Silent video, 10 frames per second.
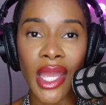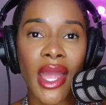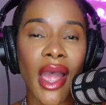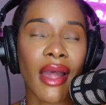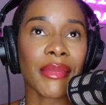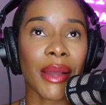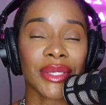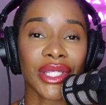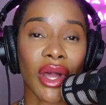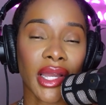I was
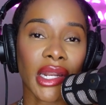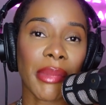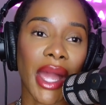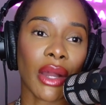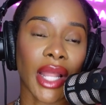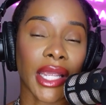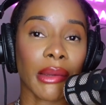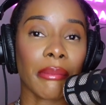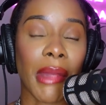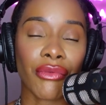talking about like
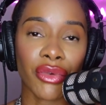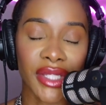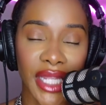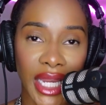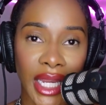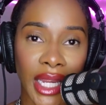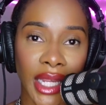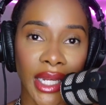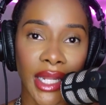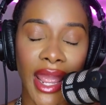my
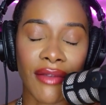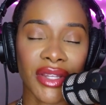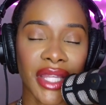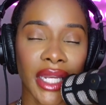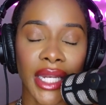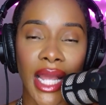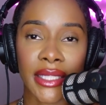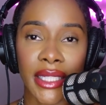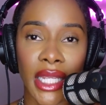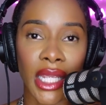routine and everything that I
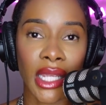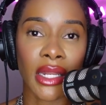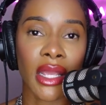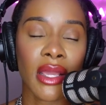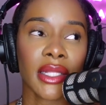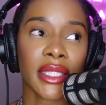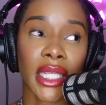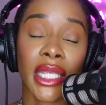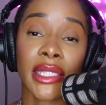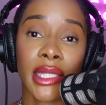did to
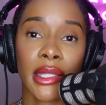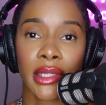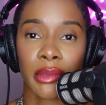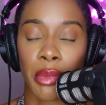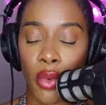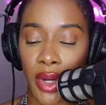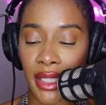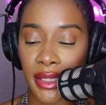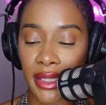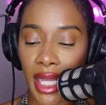get to this point.